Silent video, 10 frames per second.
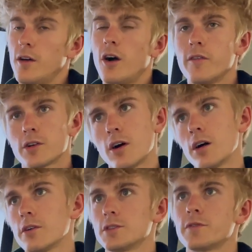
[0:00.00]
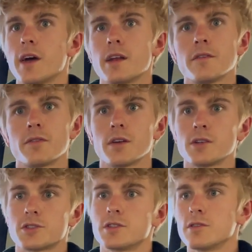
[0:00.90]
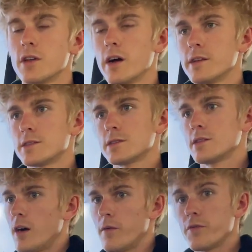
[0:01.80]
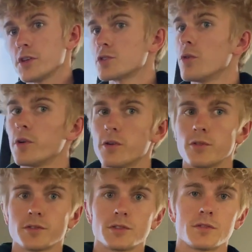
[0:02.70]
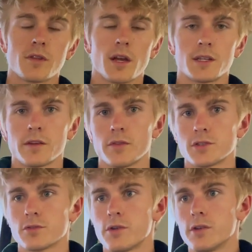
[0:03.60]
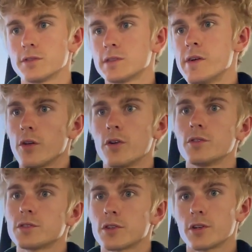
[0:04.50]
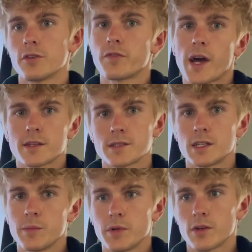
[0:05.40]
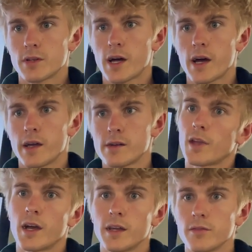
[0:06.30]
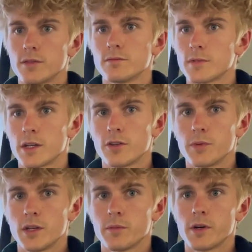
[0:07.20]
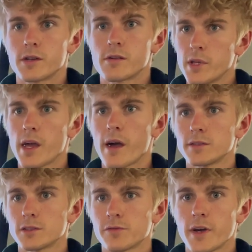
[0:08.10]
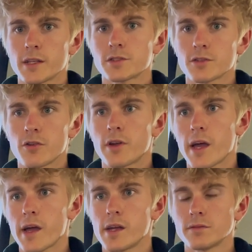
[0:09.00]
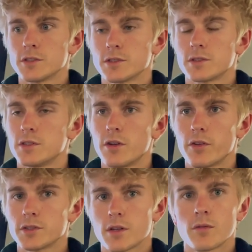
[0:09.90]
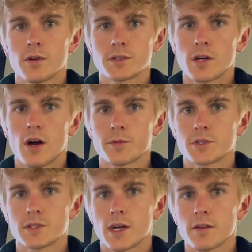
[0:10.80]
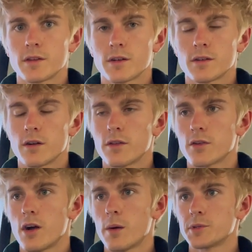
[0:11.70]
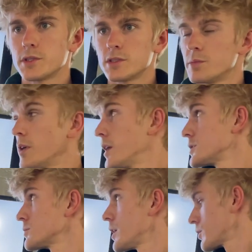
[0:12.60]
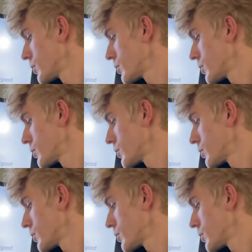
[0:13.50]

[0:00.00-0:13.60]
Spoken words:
avocados, fatty fish, nuts, fish oils. I take fish oils. Those are good fats to keep in your diet. I do peanut butter. But yeah, so fats are okay. There's other options out there, other options, but that's around